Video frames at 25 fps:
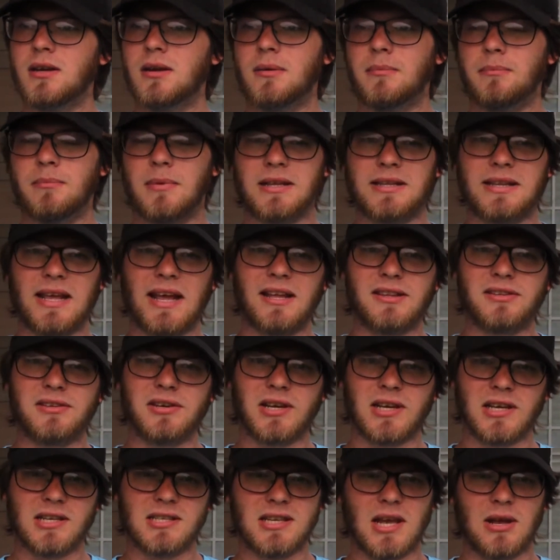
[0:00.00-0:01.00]
my dad
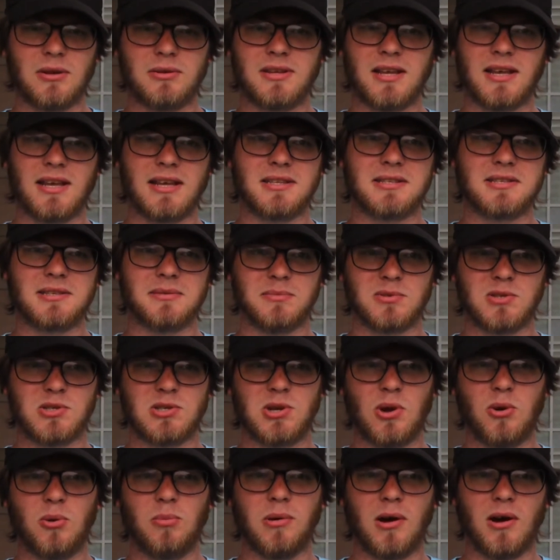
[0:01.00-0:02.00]
took us out to get some
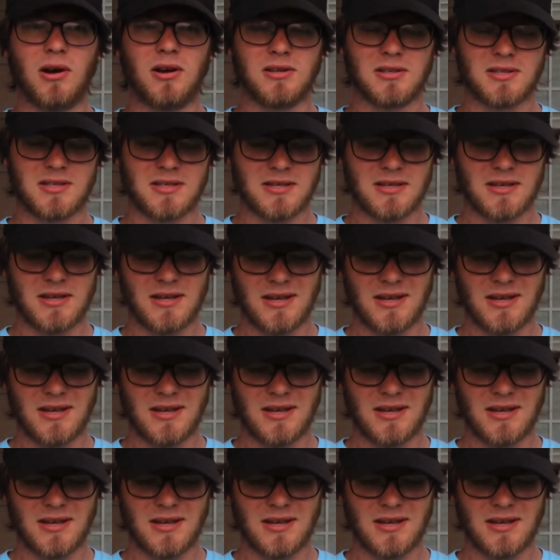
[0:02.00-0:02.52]
snowballs.